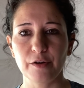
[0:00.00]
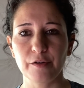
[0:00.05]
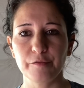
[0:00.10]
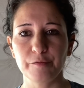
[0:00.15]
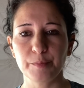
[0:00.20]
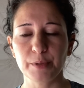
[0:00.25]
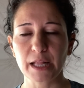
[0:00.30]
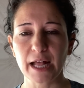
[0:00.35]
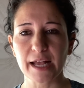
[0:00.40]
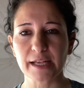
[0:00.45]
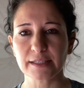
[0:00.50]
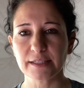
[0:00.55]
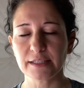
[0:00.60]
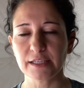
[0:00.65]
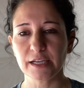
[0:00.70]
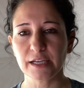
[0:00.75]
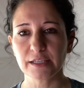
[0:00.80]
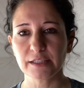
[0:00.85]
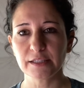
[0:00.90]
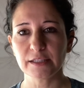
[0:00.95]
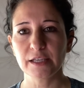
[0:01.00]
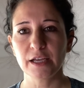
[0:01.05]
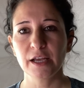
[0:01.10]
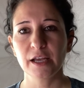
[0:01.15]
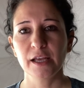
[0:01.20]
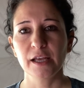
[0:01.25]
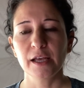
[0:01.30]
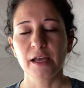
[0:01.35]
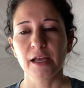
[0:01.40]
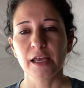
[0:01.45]
of plastics
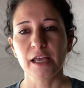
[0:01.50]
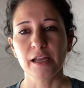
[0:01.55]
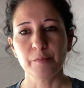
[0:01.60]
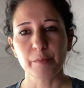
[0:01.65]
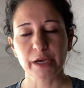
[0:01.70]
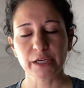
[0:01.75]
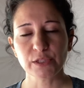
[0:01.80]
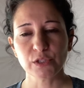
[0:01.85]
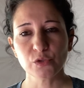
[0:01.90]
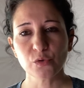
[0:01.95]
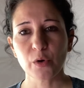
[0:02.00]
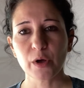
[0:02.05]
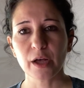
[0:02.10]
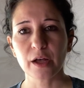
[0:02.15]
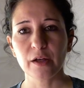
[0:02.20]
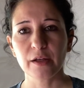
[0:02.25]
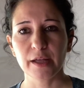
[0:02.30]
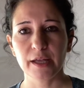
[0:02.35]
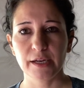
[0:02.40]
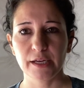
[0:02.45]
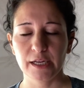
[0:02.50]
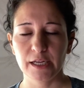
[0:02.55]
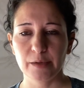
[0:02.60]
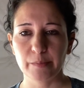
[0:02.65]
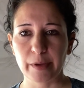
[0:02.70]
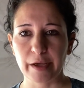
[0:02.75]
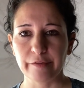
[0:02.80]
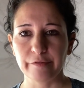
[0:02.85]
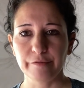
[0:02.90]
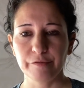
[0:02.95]
in my soil and
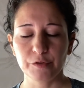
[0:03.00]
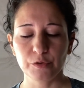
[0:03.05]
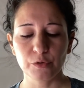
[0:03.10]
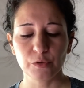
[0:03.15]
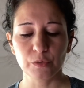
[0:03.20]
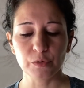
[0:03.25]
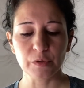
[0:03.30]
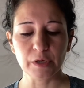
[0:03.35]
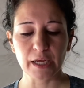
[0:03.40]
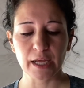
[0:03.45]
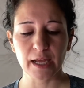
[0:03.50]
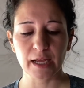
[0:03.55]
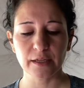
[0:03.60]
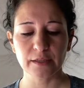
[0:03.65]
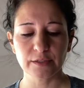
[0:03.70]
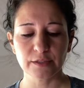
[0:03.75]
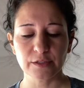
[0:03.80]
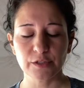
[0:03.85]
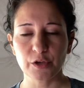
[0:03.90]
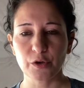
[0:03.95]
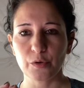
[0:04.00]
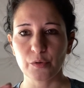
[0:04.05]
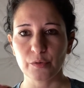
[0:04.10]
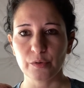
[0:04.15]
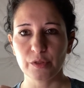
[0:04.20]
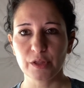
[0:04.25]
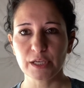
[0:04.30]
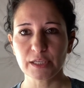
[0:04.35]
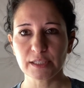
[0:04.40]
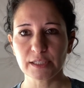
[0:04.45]
in my food, and
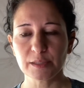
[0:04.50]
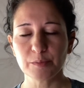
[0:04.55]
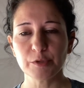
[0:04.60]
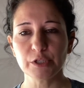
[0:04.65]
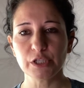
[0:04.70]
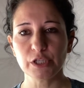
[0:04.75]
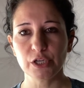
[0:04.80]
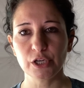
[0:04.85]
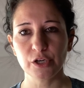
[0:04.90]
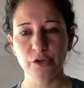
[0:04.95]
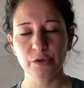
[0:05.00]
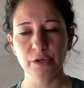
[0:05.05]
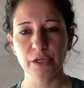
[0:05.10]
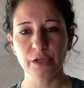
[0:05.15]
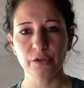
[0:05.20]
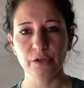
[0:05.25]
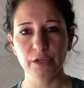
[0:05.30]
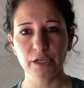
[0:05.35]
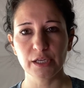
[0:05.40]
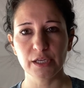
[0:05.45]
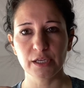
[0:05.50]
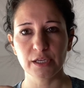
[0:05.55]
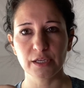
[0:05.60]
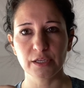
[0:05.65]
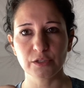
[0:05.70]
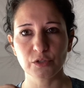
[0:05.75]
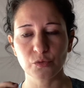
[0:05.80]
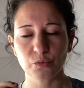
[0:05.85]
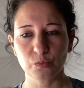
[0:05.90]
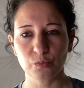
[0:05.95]
so this material
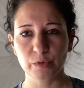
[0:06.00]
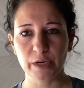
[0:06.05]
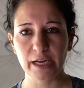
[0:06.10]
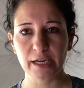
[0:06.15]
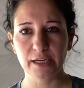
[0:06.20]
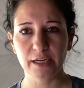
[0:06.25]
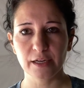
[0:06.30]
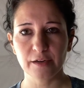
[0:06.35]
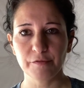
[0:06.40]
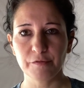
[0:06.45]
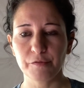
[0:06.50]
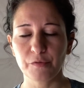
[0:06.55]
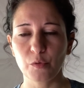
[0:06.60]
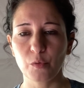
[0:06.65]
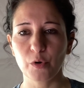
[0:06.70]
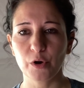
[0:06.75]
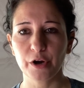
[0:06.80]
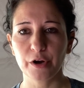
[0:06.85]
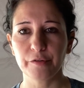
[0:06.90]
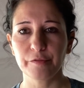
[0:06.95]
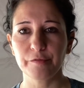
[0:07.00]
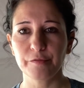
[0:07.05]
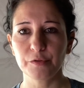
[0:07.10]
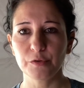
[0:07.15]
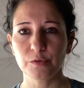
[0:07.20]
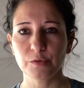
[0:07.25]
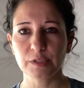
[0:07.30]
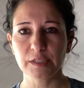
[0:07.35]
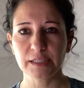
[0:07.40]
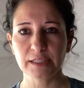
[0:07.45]
is rated for
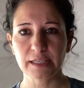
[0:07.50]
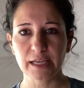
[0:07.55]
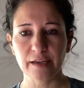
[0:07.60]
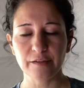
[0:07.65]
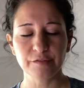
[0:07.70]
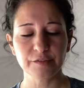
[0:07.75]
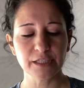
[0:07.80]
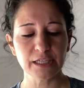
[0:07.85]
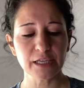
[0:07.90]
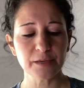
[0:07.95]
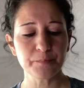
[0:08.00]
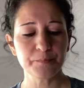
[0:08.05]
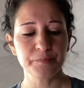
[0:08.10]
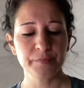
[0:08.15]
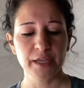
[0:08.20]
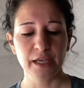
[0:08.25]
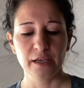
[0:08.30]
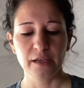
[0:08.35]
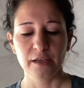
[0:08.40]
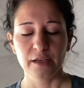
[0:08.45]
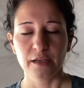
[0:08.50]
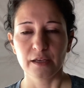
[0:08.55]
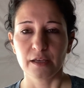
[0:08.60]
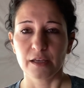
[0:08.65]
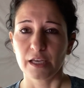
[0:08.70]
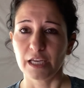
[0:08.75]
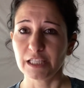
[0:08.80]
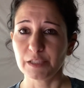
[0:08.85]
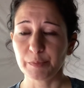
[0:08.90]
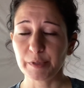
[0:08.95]
food safety.
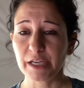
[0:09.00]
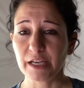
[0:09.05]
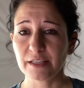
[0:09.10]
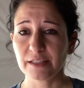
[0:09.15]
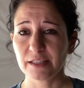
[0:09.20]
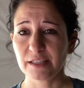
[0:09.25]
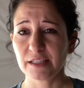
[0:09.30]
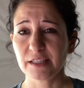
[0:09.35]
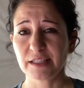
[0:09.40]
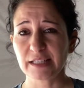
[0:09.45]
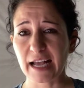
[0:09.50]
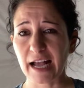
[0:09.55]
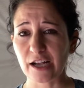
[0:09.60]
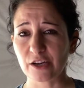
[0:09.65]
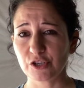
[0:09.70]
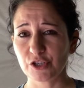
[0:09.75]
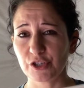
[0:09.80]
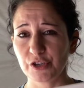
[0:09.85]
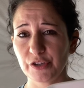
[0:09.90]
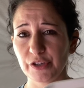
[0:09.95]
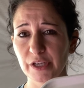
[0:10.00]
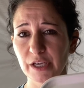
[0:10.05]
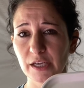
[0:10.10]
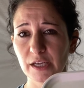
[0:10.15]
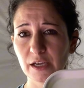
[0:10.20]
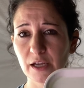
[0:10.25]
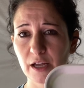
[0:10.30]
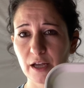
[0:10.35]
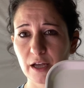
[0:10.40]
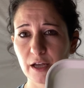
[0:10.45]
It's because this is
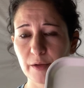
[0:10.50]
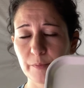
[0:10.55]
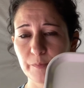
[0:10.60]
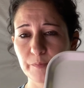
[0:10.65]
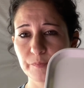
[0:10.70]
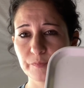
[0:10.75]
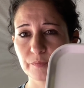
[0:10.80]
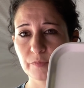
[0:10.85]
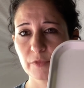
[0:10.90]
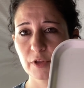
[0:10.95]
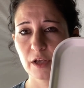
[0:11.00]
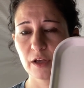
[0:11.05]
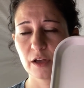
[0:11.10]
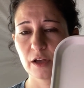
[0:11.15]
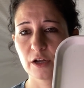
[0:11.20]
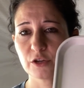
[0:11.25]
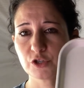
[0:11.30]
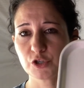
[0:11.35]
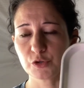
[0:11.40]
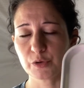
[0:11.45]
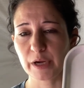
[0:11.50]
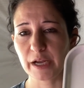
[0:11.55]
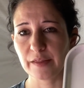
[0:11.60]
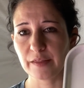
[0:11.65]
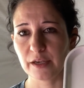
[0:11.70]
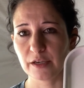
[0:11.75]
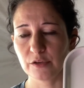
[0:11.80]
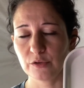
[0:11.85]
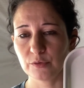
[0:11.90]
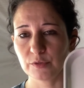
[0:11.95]
actually a tray
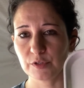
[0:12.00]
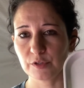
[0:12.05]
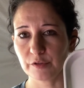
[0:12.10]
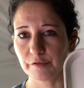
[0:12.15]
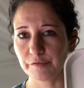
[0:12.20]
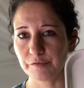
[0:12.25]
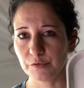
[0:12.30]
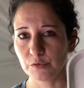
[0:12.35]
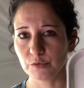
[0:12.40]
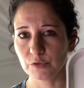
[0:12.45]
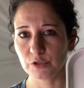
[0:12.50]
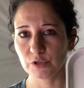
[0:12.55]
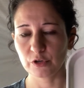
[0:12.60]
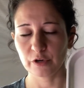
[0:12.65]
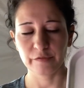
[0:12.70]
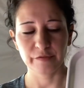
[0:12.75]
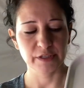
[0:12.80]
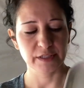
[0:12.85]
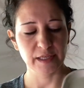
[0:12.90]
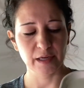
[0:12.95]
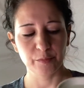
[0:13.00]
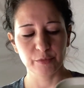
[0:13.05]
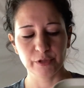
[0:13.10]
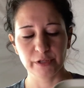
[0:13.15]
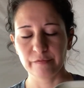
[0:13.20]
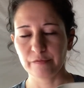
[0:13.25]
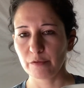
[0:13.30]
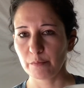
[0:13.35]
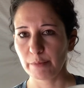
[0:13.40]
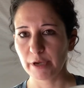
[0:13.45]
they use in the food service, I
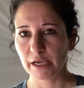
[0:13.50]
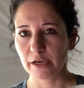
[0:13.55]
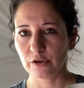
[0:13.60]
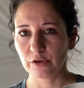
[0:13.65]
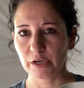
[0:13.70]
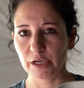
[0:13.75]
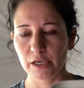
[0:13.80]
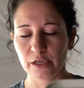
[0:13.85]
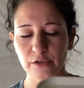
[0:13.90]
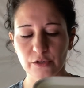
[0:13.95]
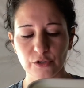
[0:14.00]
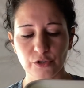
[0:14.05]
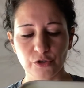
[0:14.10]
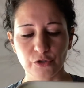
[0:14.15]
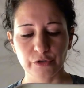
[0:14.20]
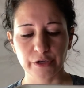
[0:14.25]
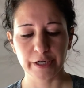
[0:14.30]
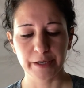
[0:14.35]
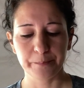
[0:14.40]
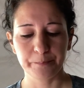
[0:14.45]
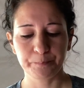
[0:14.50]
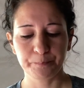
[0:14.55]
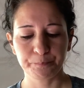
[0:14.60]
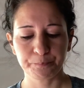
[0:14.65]
believe the bakery industry.